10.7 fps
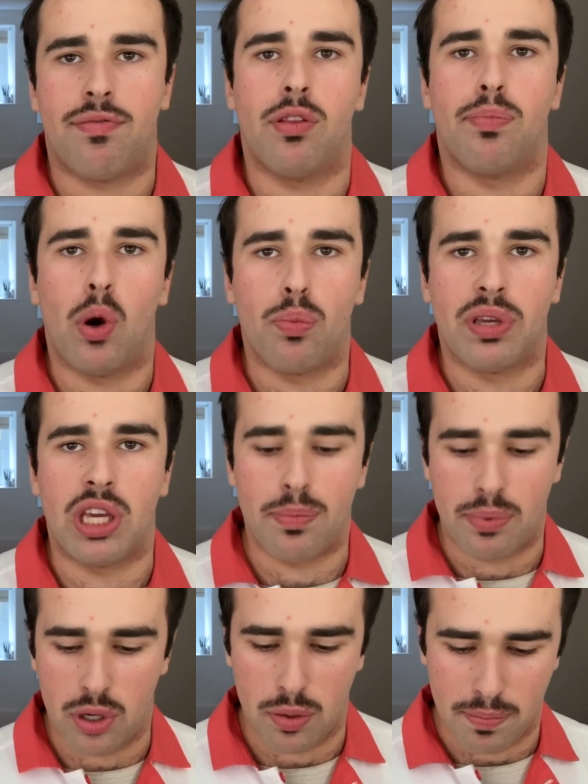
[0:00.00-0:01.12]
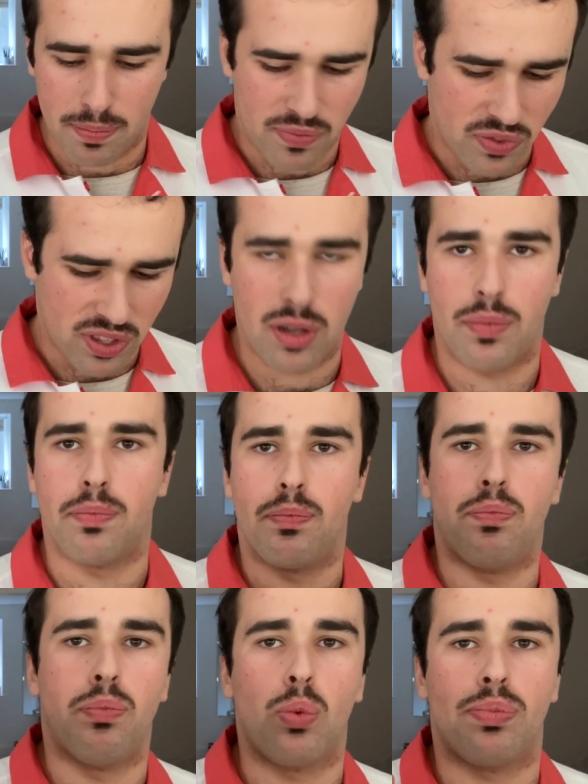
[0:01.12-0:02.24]
with Bo Peep.
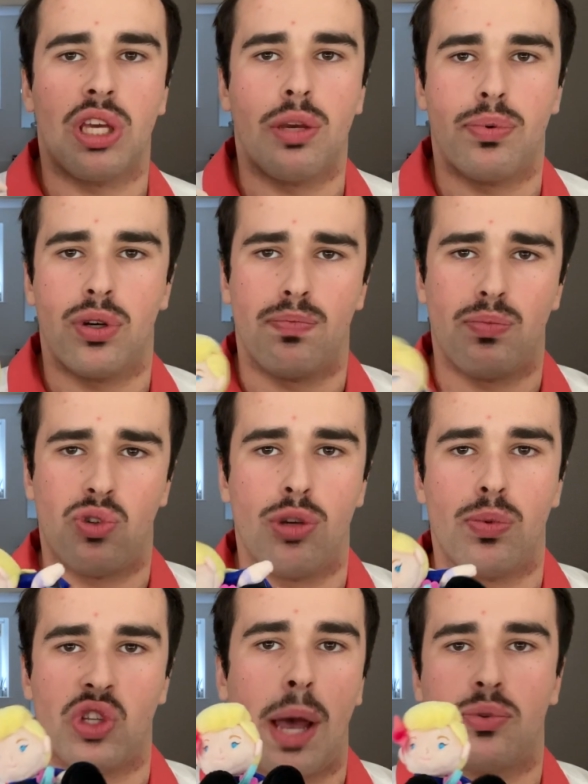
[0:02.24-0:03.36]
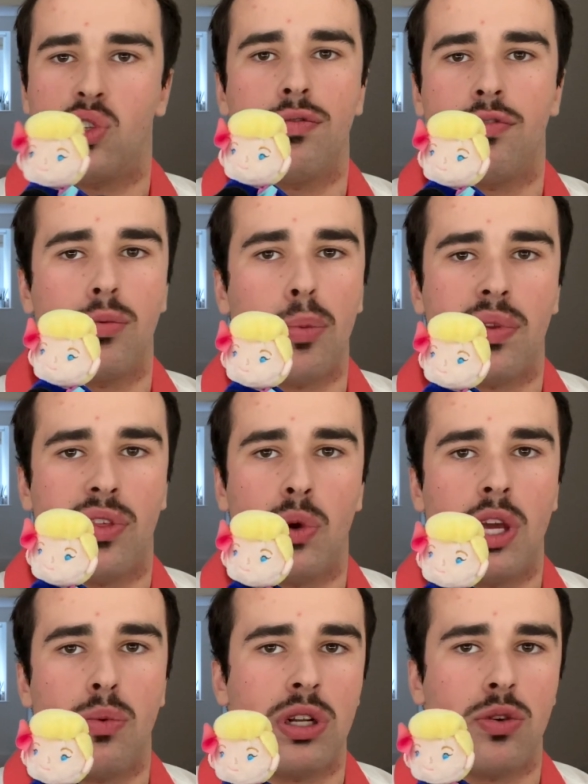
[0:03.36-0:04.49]
Bo Peep, she was absent from number
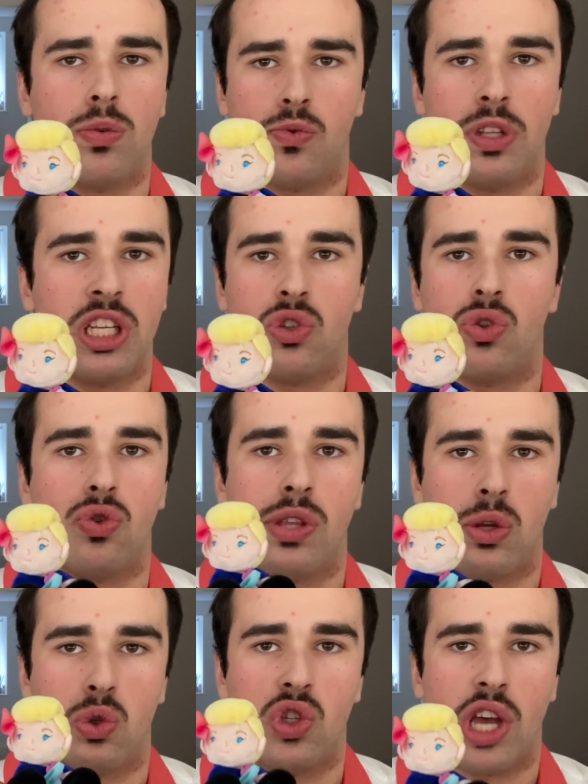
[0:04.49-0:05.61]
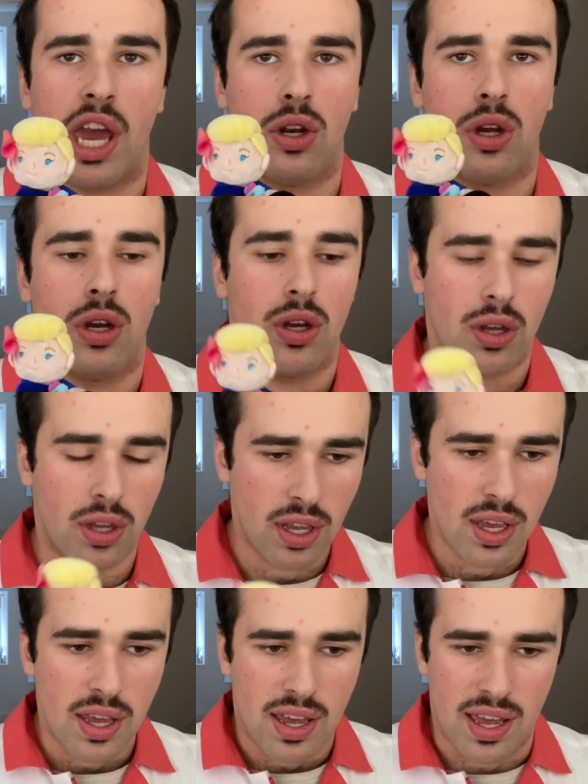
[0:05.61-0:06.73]
3 when it was released in 2010.
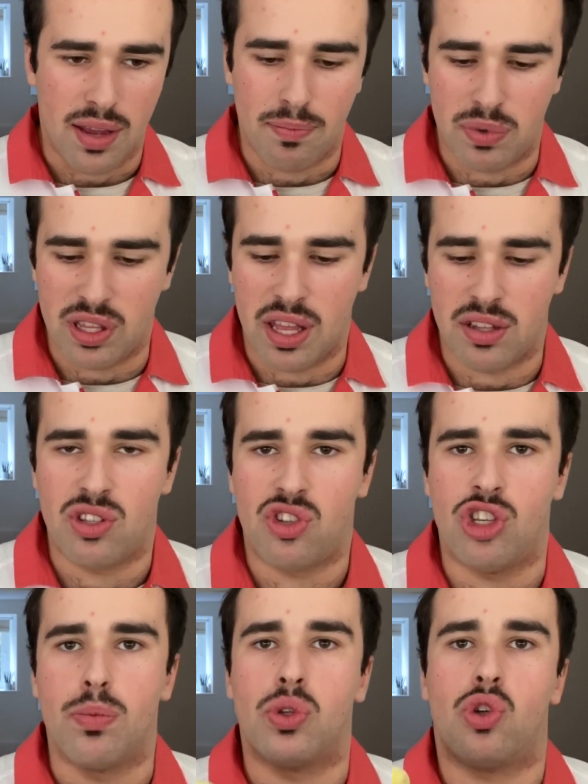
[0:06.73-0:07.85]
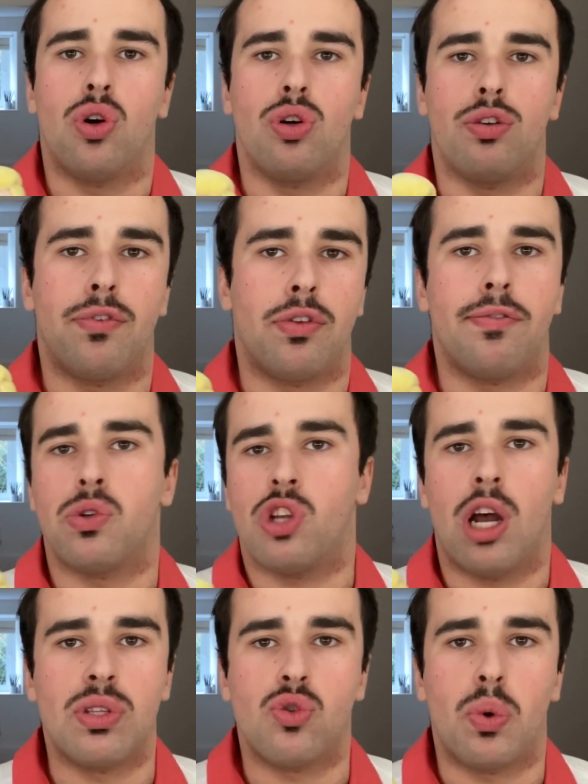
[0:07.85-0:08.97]
But then she returned the first
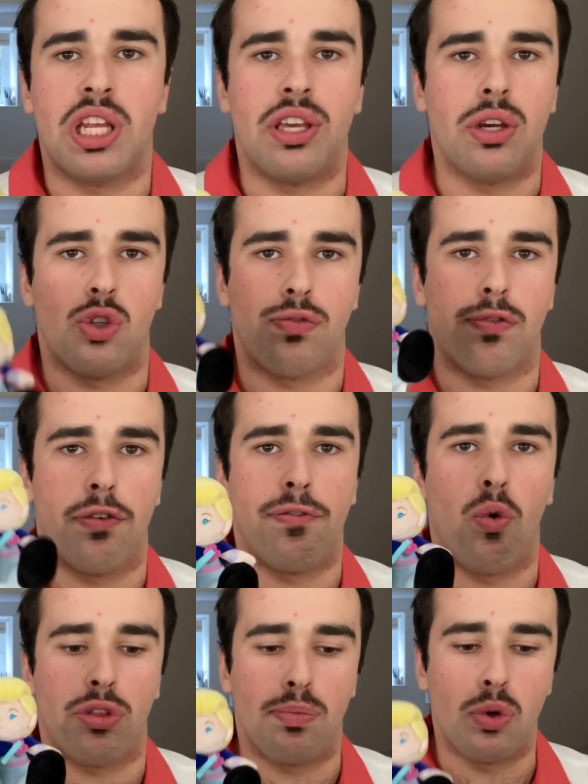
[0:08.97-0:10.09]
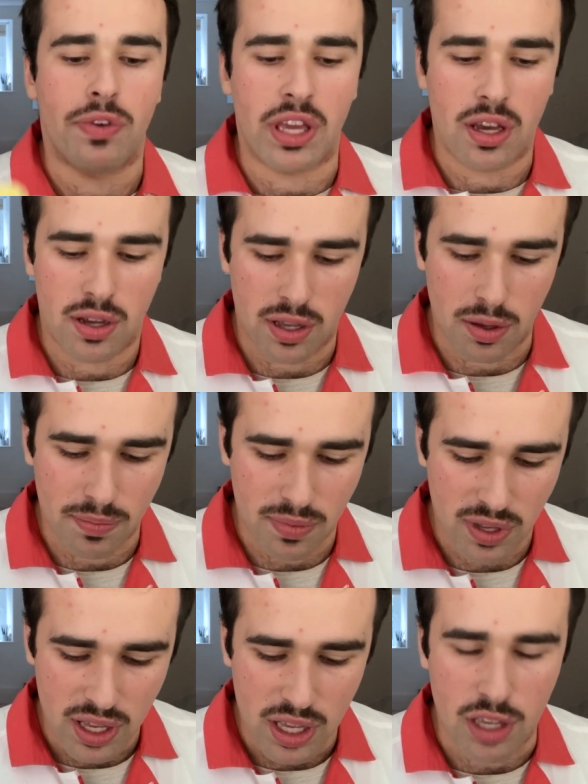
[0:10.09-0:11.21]
time in 20 years for the 4th movie.
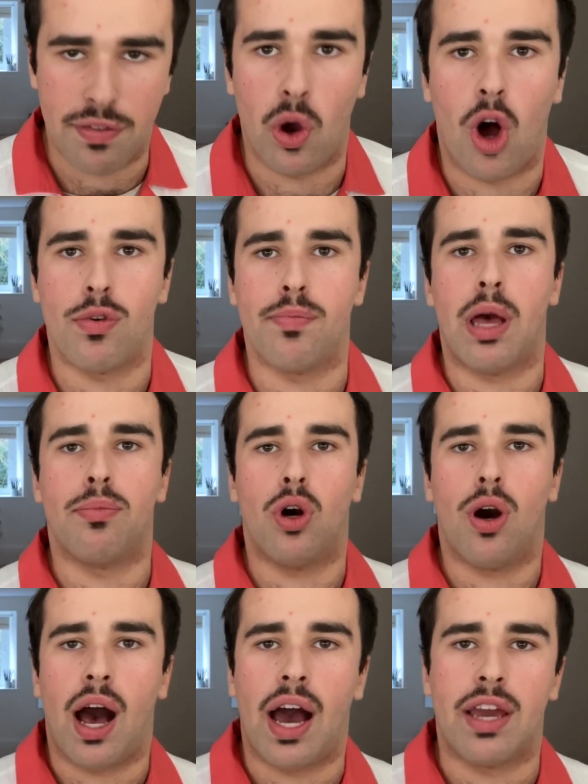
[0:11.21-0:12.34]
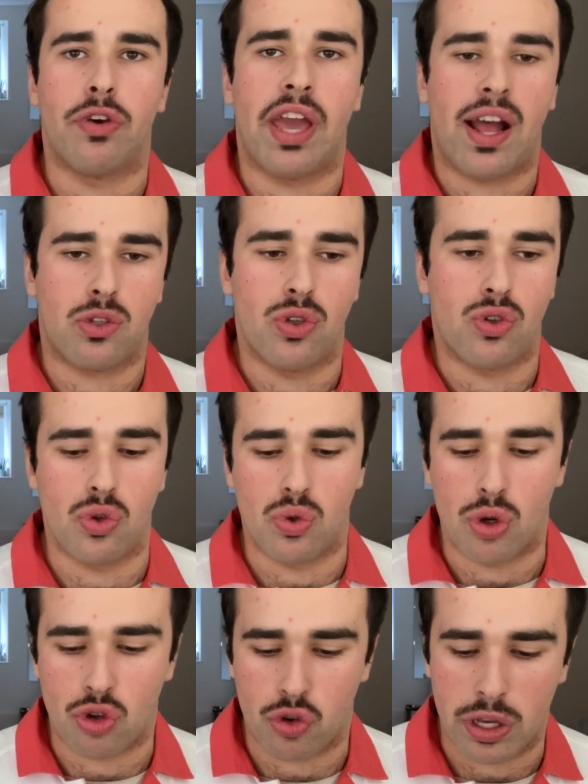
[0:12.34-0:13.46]
If you all remember, I reacted to the
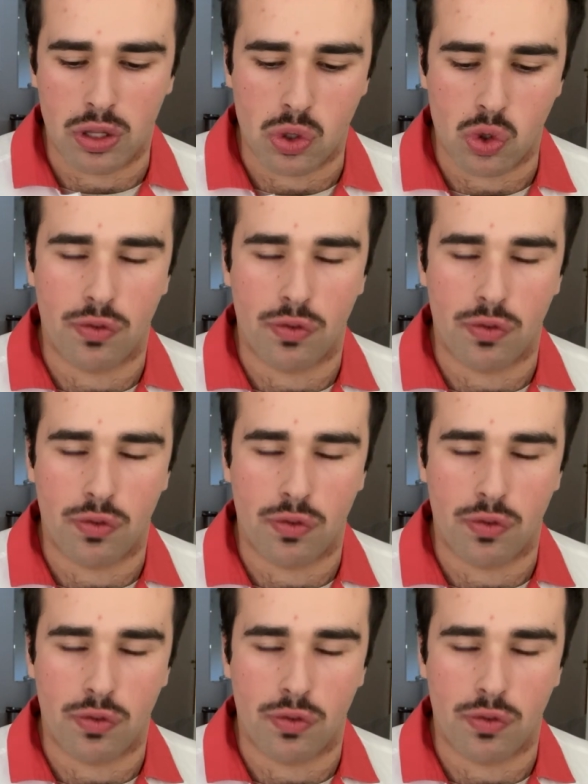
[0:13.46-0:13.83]
trailers